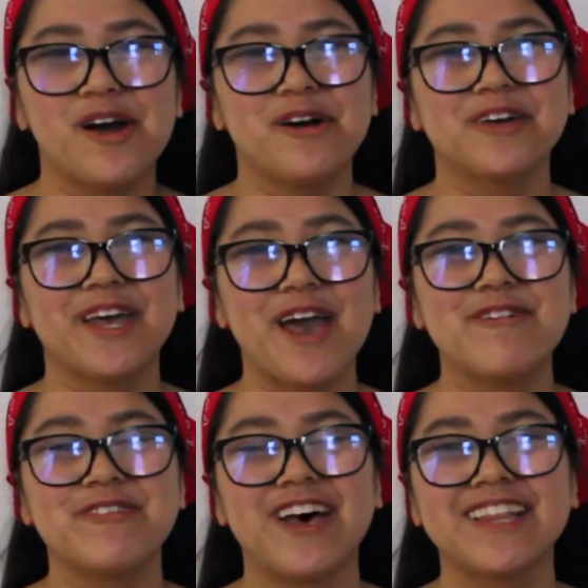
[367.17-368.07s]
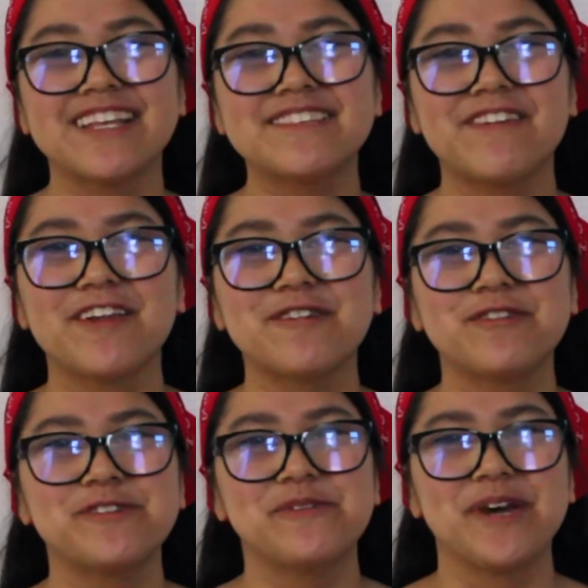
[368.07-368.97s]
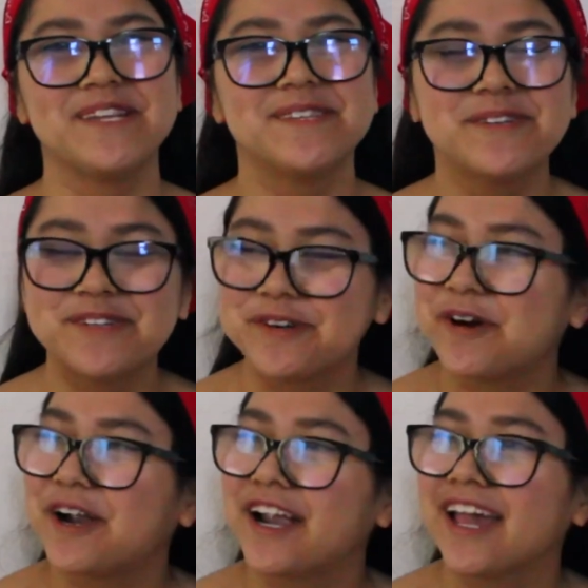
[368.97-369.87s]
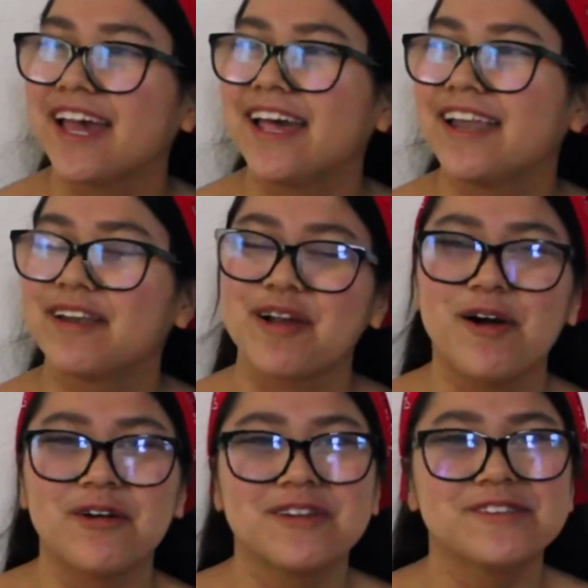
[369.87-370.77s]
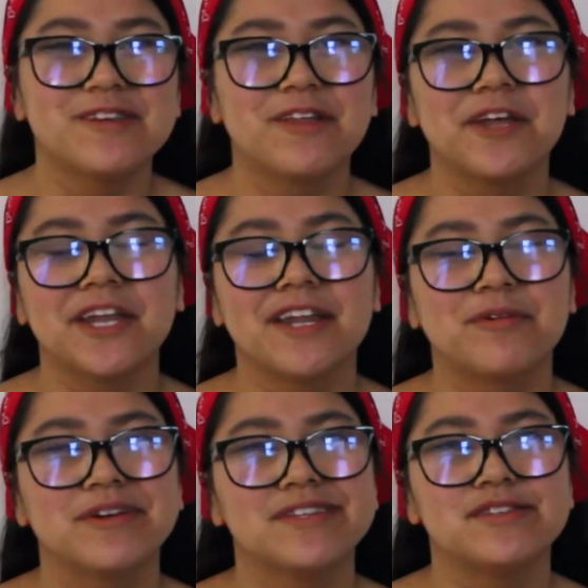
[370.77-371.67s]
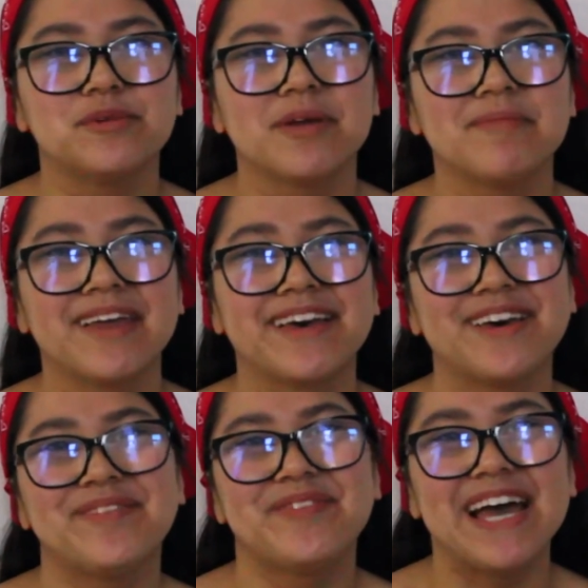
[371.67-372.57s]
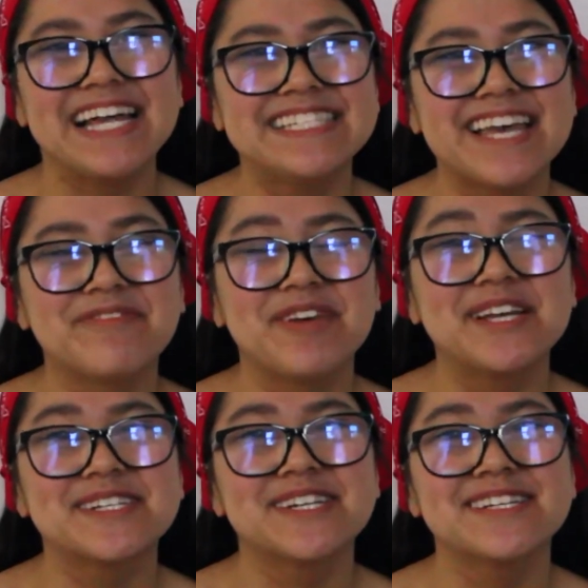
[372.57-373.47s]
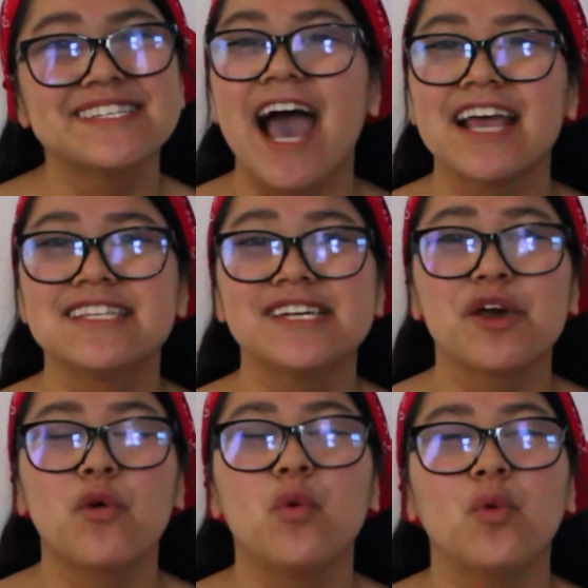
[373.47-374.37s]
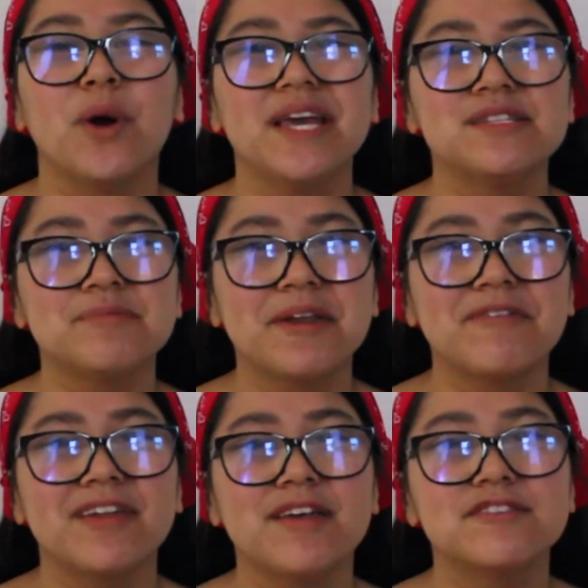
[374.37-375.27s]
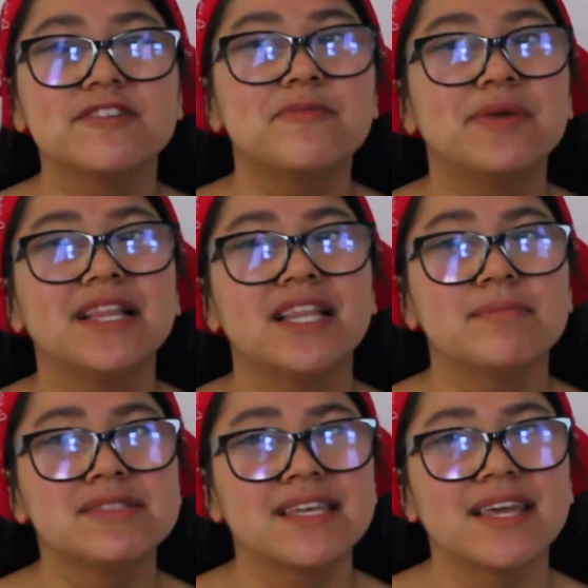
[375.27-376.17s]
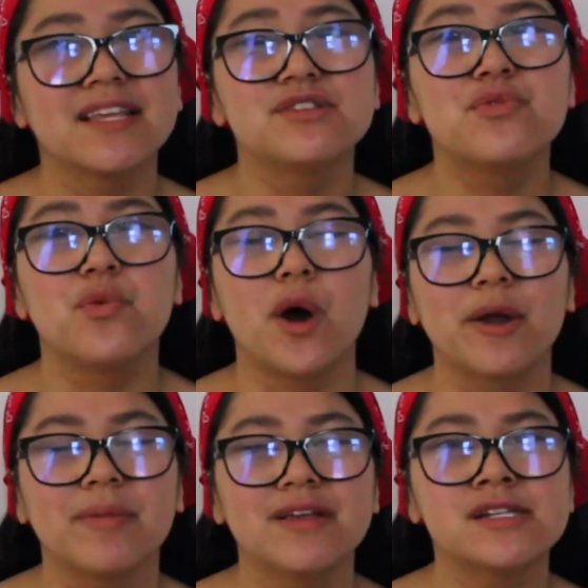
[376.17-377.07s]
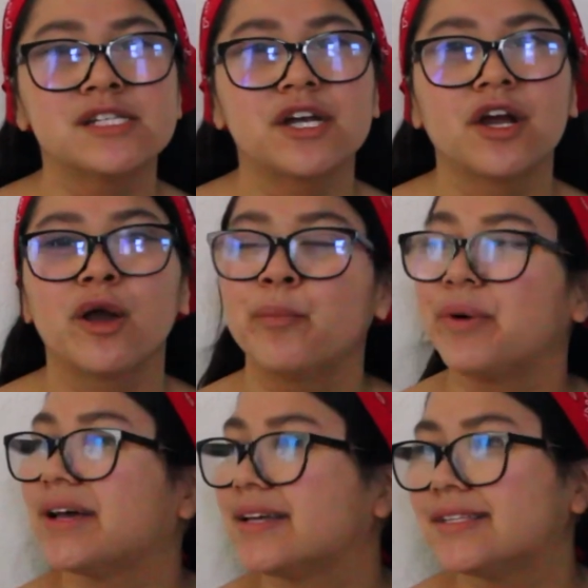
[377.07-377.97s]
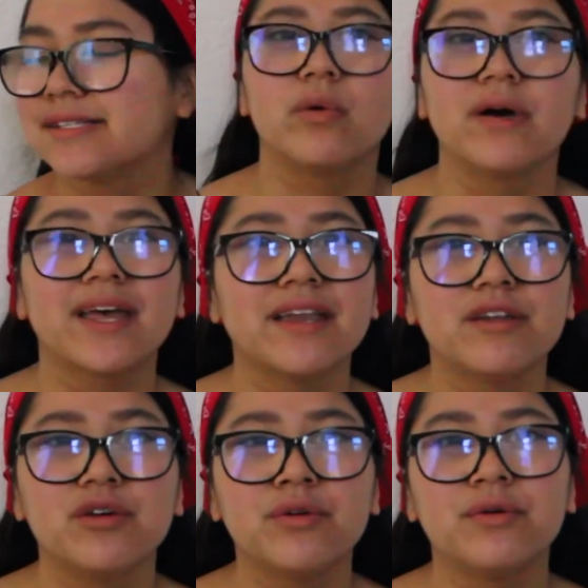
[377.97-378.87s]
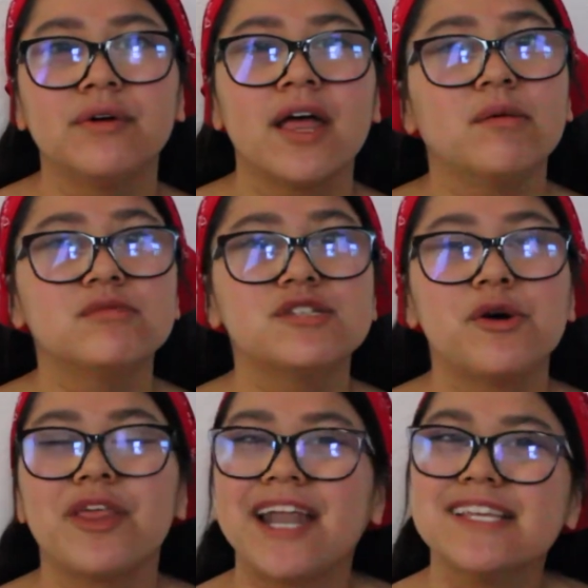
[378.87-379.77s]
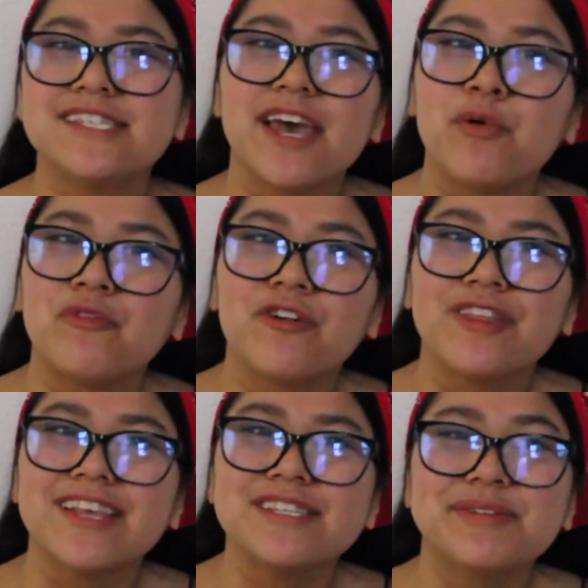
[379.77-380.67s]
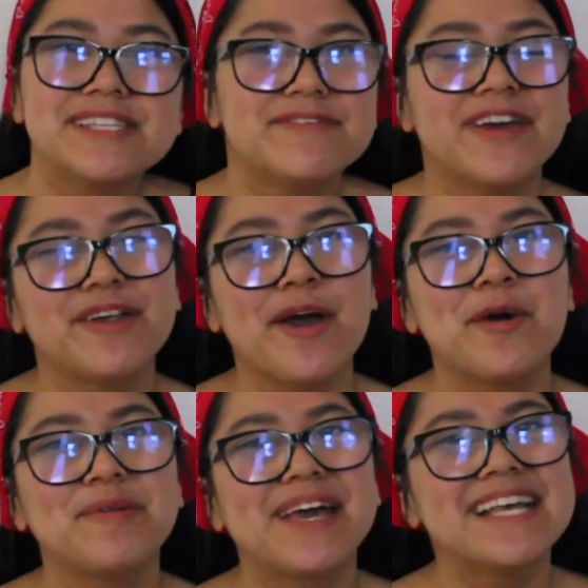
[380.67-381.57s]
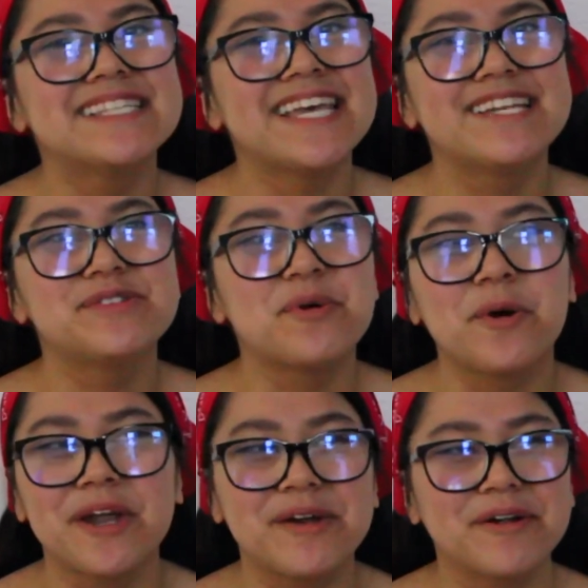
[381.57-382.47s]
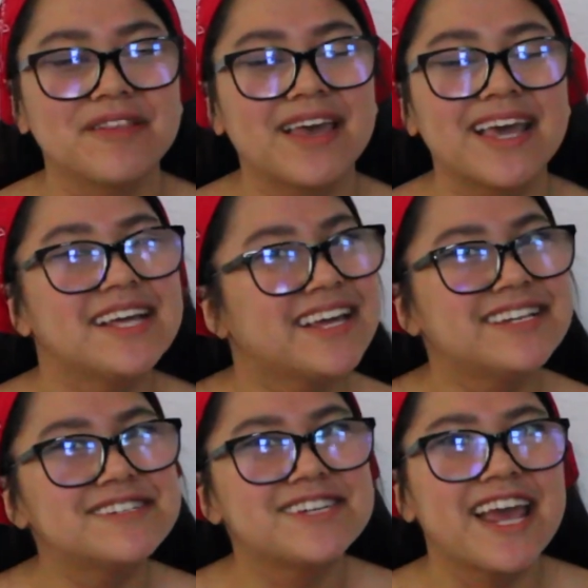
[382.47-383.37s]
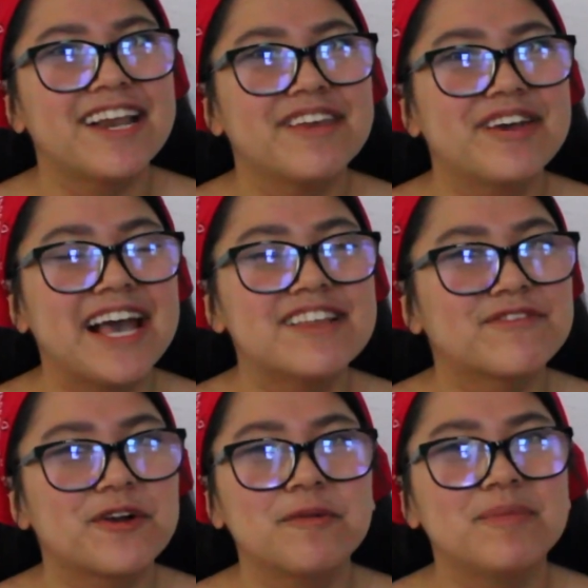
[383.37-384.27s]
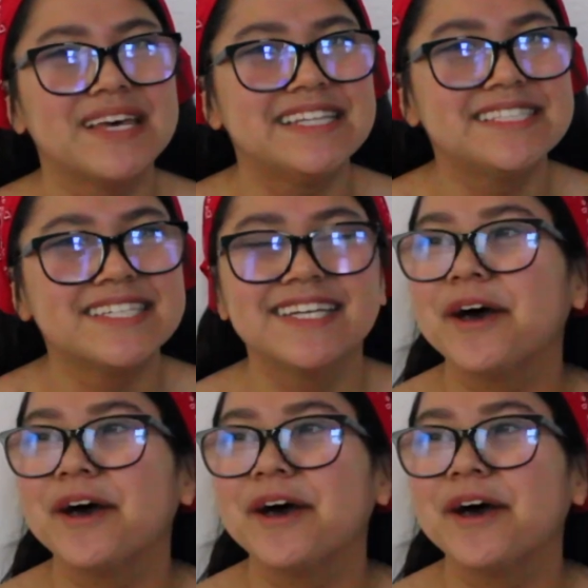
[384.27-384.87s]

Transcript: Okay, I feel like this video was way too short and honestly all I did was do my makeup and take pictures. I took way too many videos of me lip syncing to Watermelon Sugar but what can you do? Um, So that is it for this week's video. I hope you guys enjoyed or like it entertained you guys for a bit.